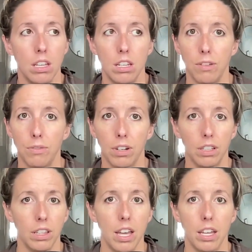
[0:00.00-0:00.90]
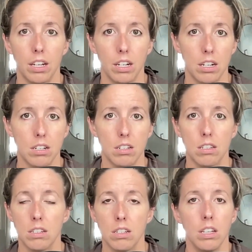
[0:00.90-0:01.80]
different
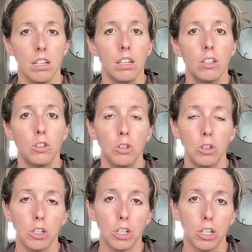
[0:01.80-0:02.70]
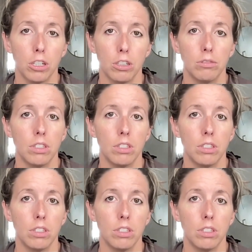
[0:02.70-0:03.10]
layers to your curve.